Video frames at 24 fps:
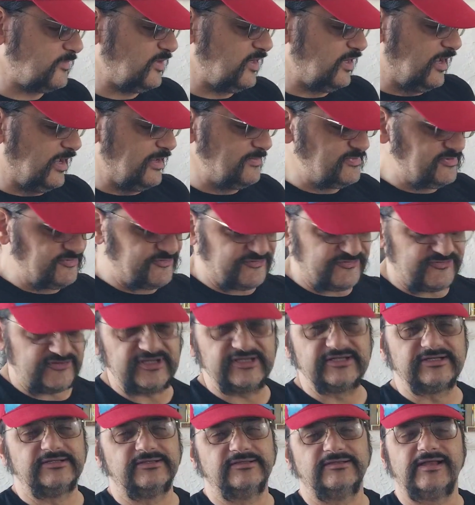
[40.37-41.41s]
I've been
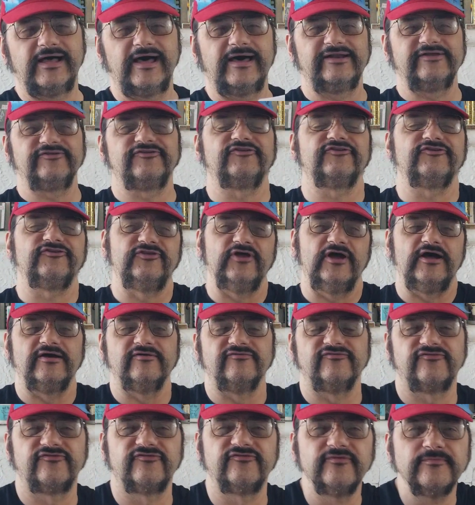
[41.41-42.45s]
seeing a lot of
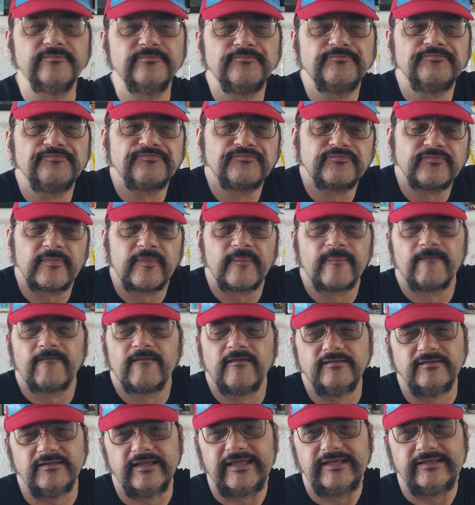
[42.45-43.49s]
stuff
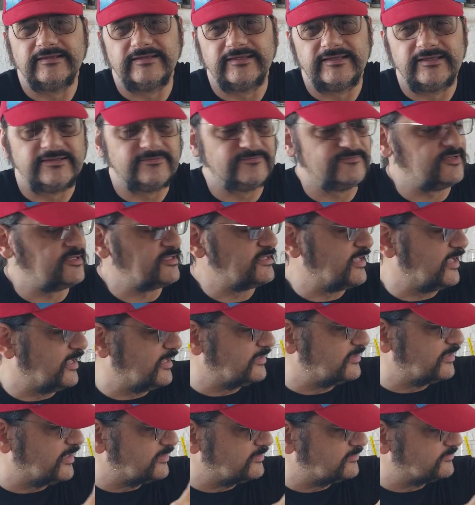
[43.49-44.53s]
lately,
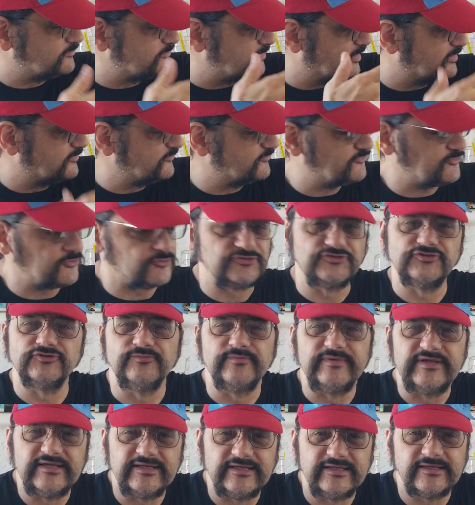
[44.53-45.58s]
again, on social
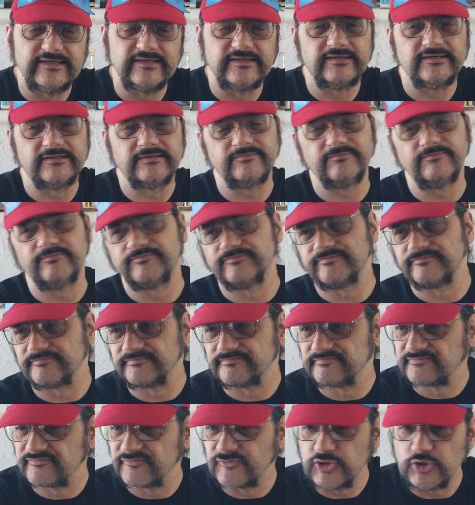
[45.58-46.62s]
media,
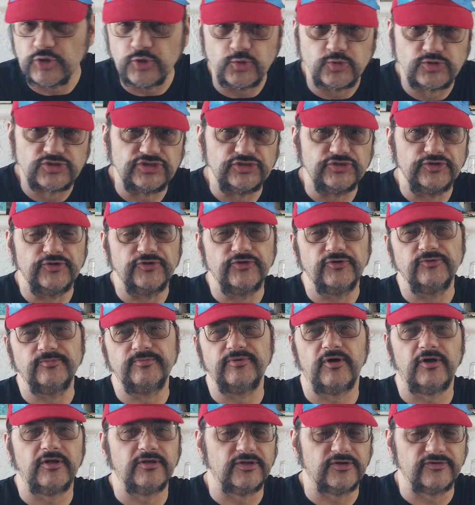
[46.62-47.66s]
YouTube,
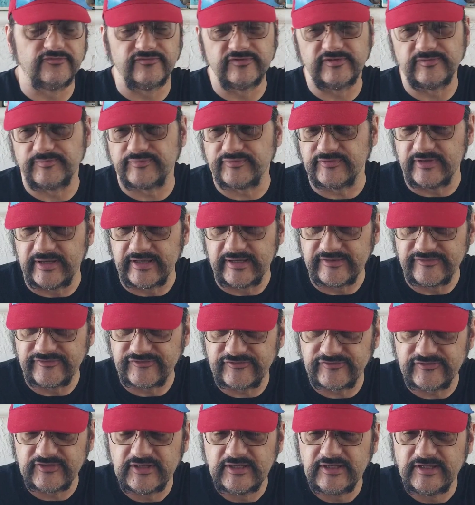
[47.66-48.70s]
all over the
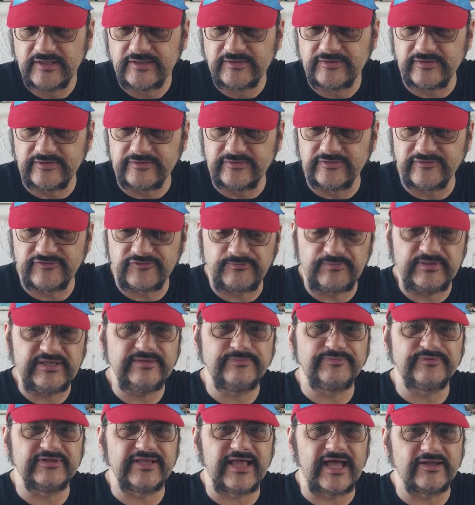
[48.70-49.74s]
place. There's
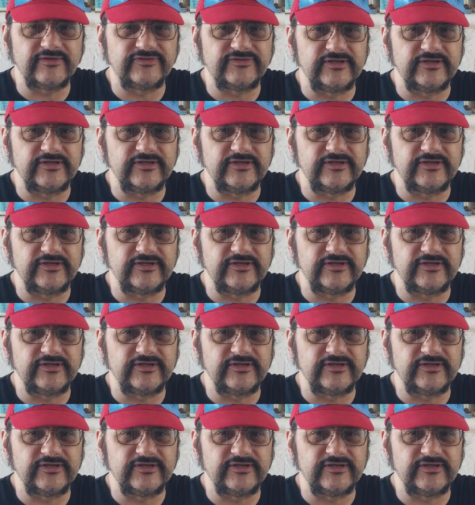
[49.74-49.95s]
people out